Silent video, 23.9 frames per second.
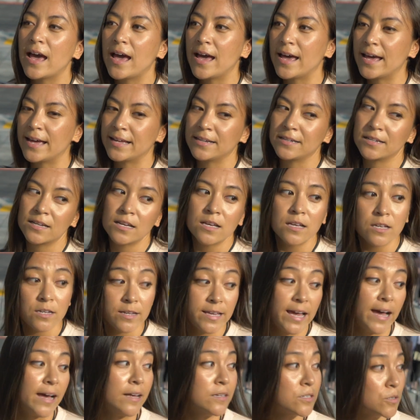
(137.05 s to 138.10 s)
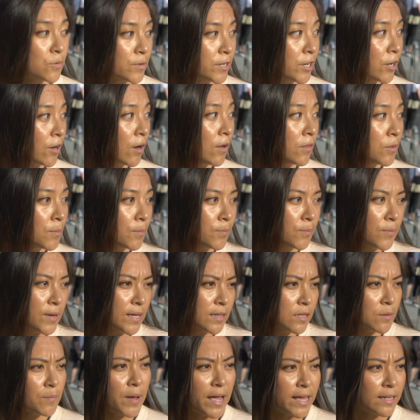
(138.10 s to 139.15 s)
And yeah, so when you're on the,
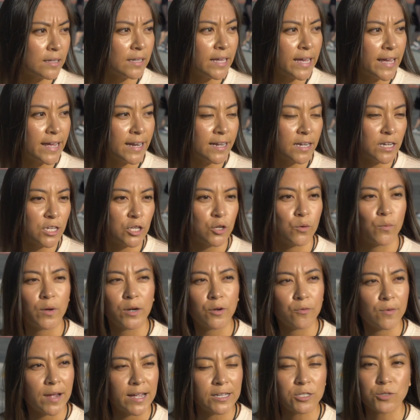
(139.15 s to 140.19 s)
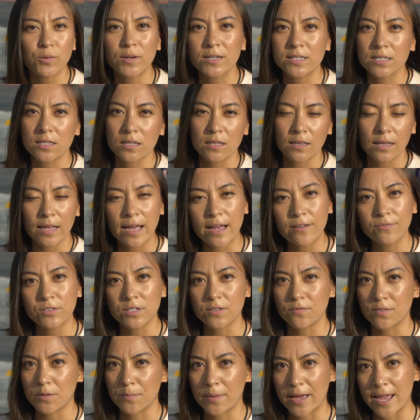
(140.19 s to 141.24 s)
in the bike lane, you want to ride towards the left
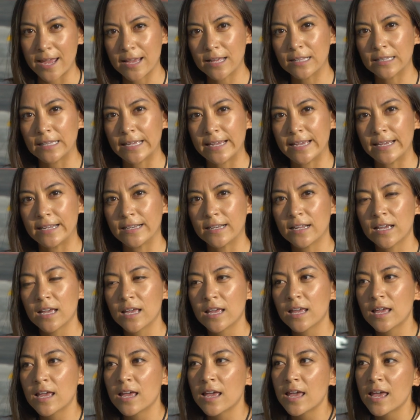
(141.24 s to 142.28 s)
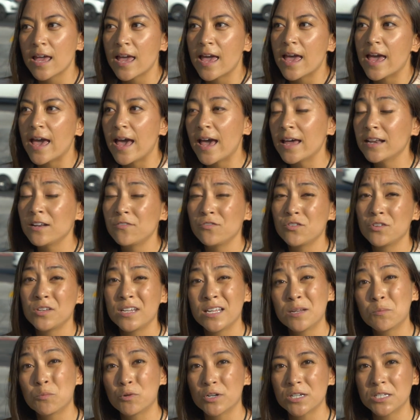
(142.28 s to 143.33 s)
of the bike lane. And if you
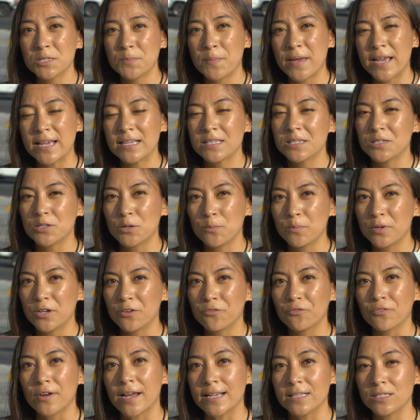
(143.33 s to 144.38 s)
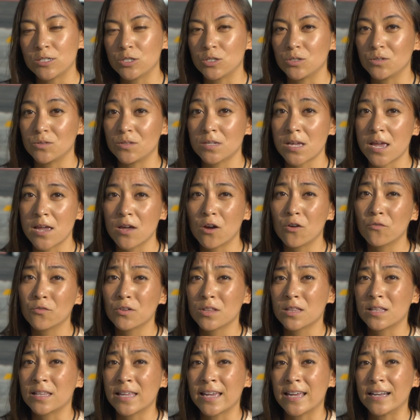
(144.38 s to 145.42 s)
need more space, don't be afraid to take
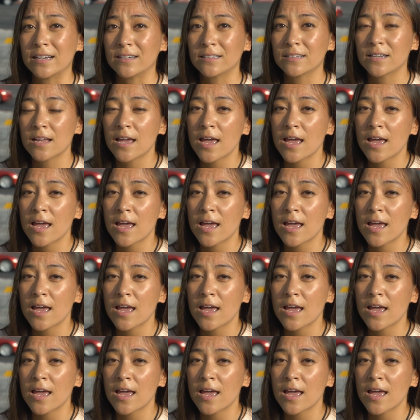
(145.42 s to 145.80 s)
over the lane.